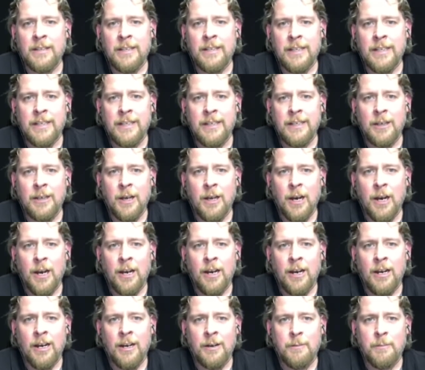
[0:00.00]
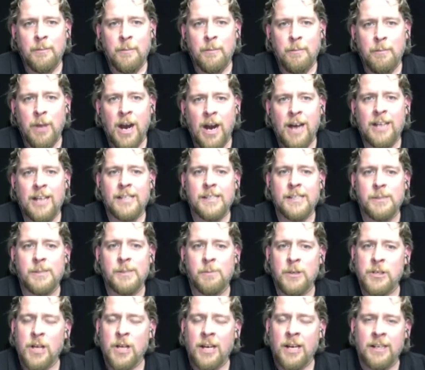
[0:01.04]
the parts
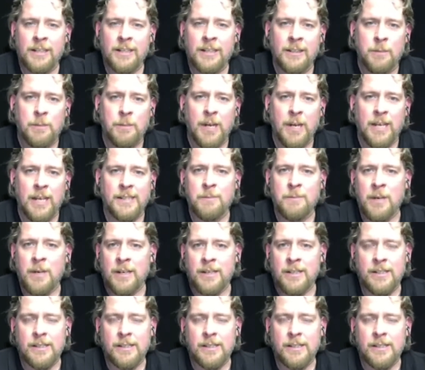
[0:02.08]
which are in the plasma.